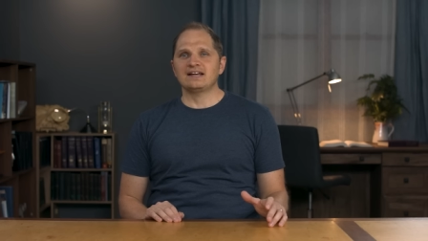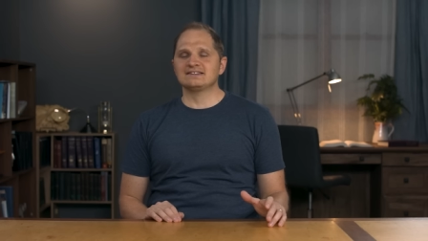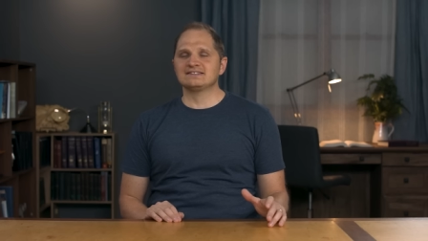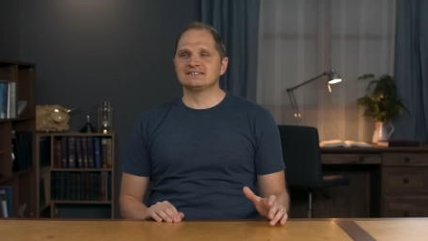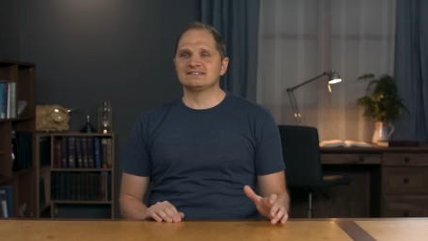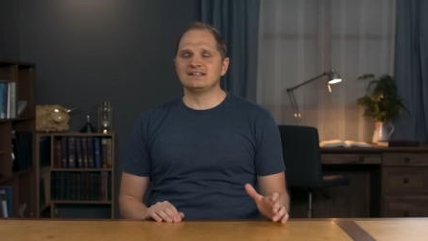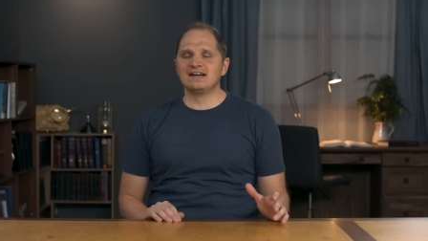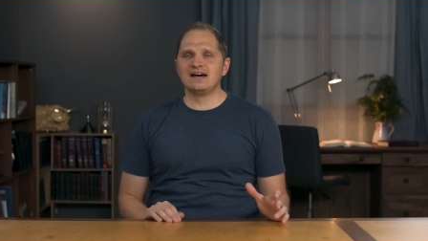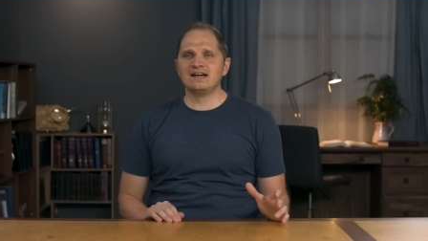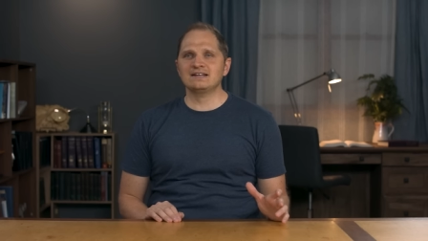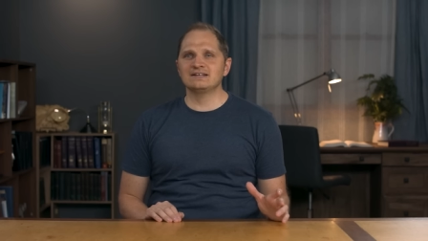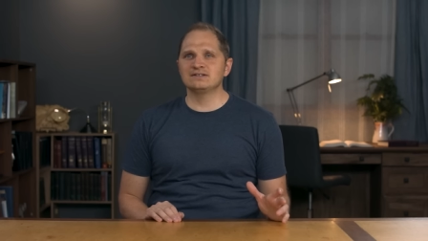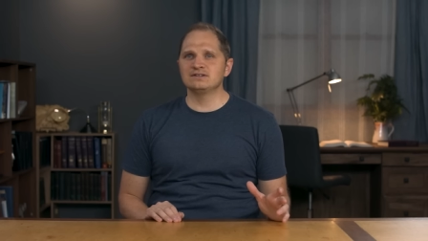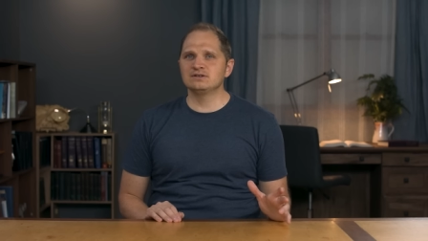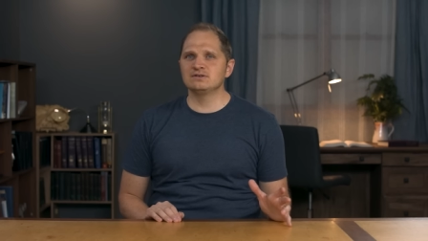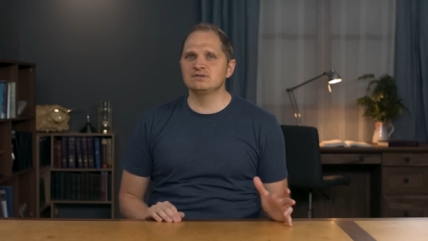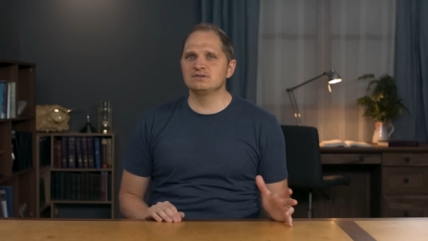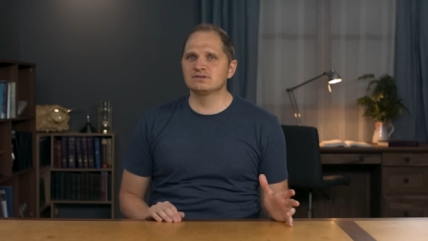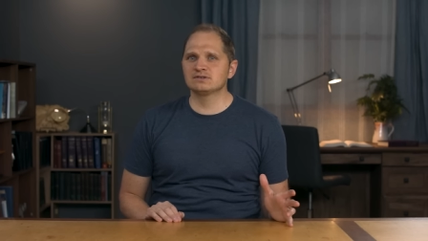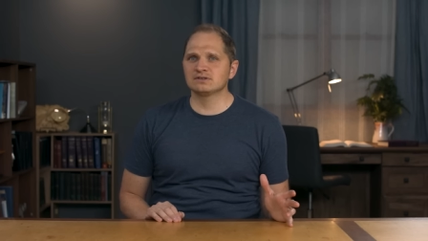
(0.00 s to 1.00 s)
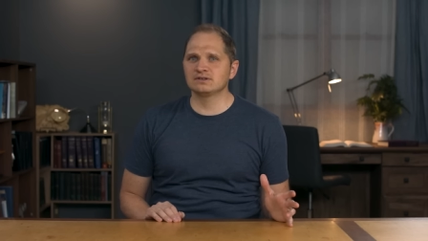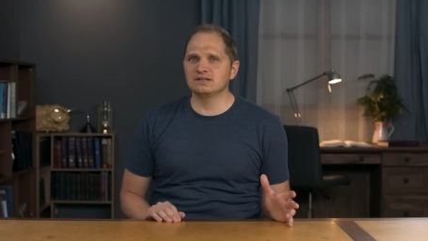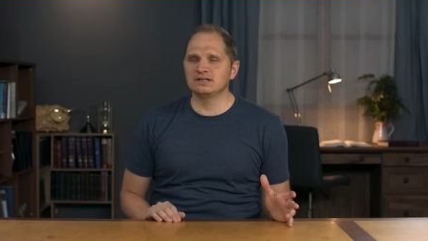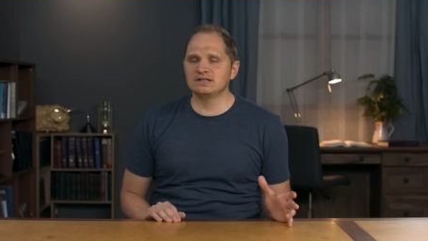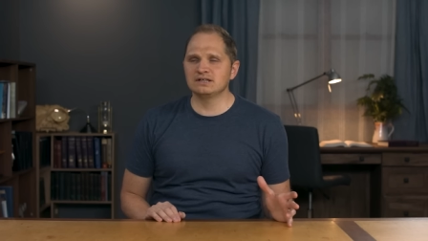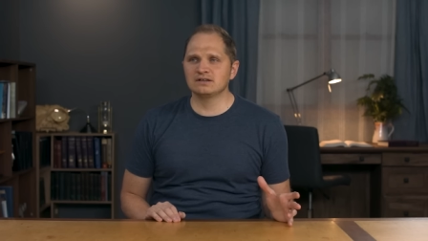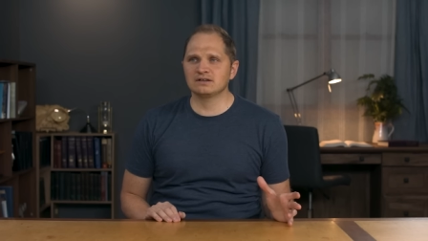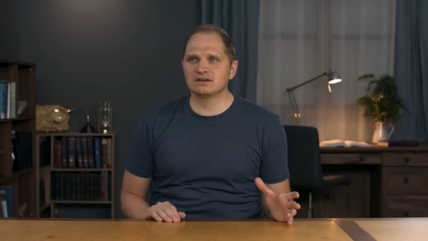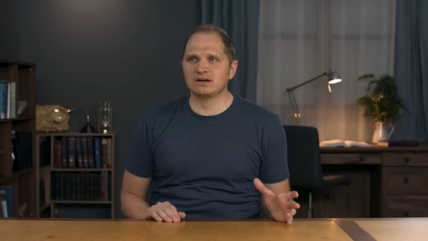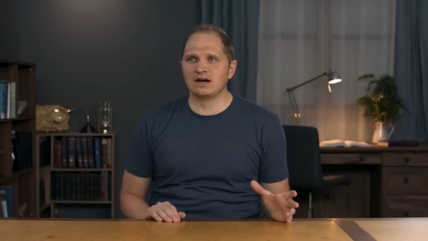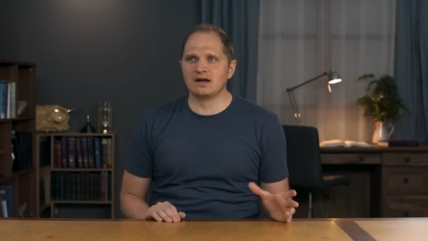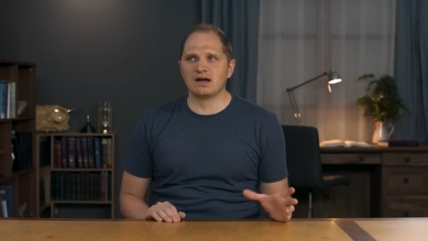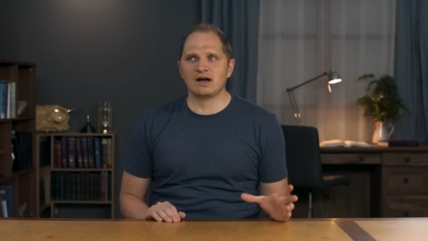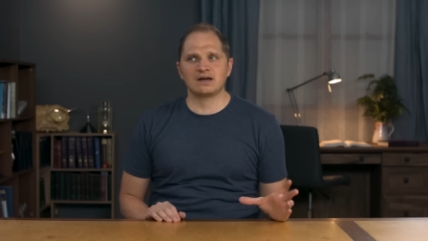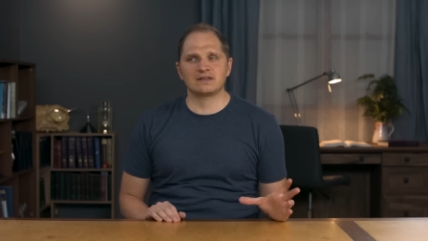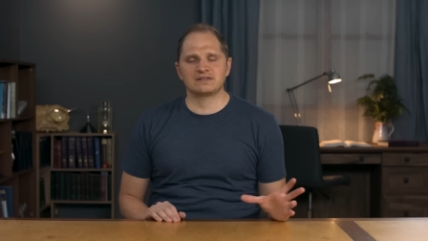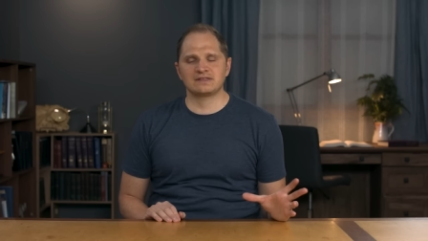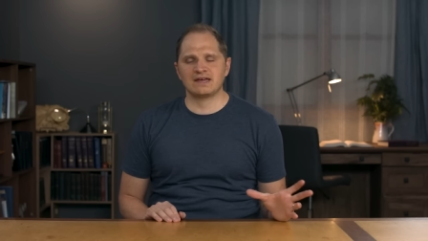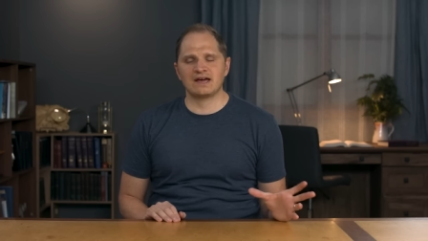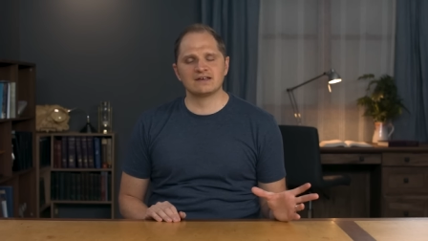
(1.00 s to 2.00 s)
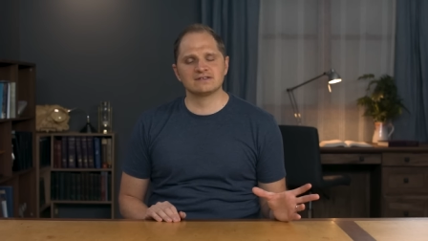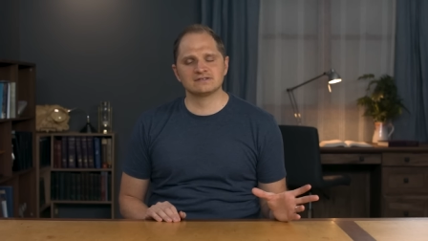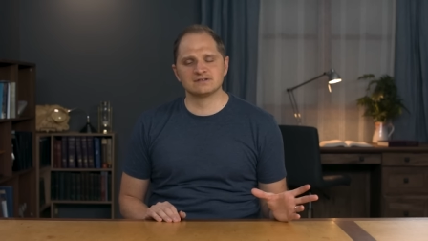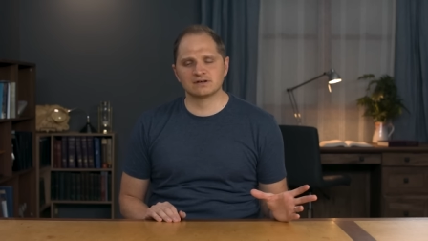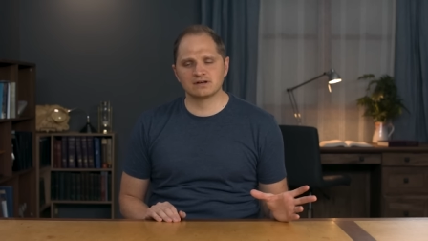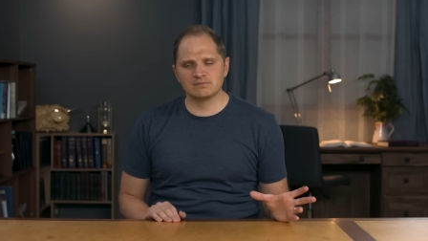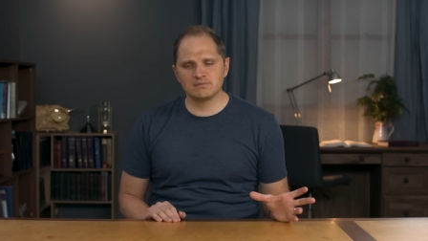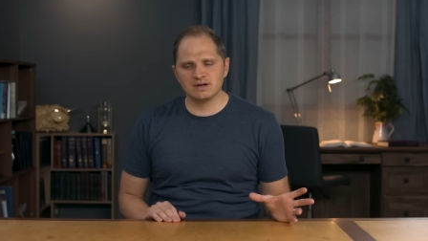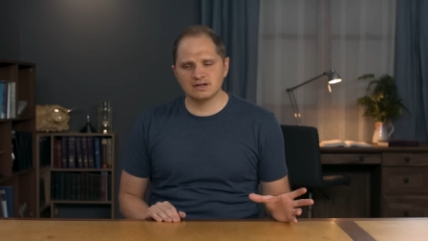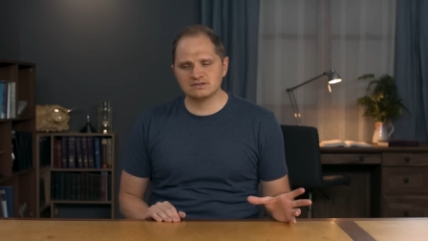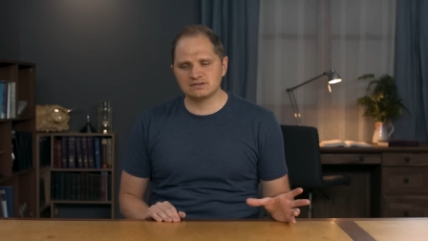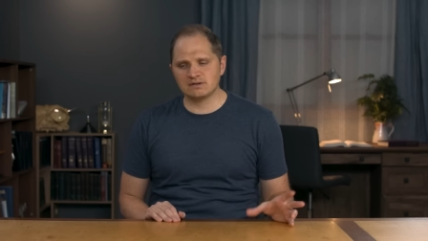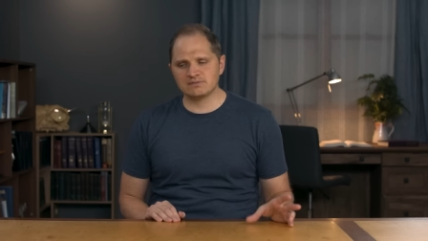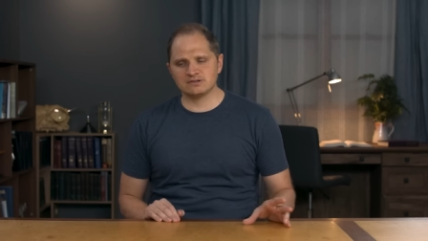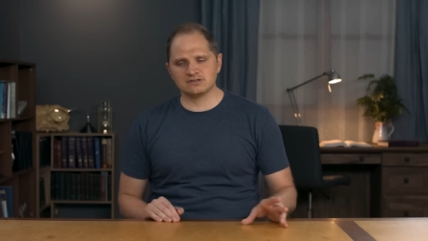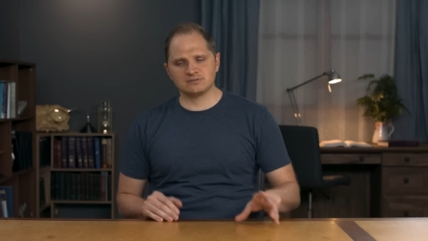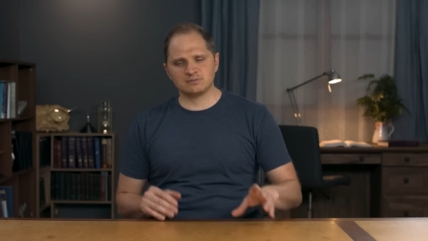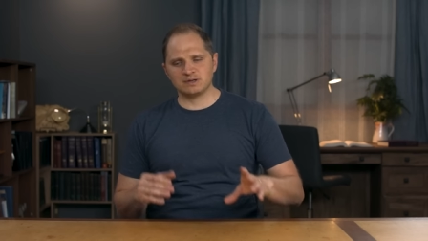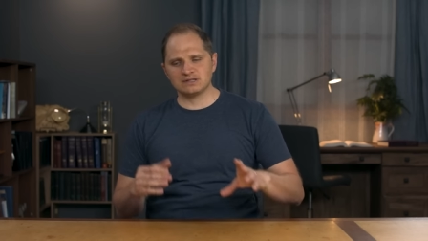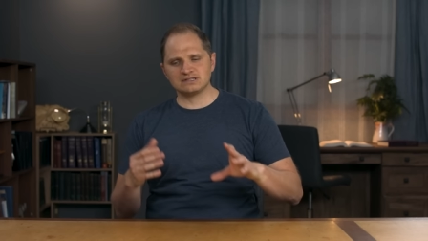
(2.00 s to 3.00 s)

It's not usually. I, I guess there can be exceptions,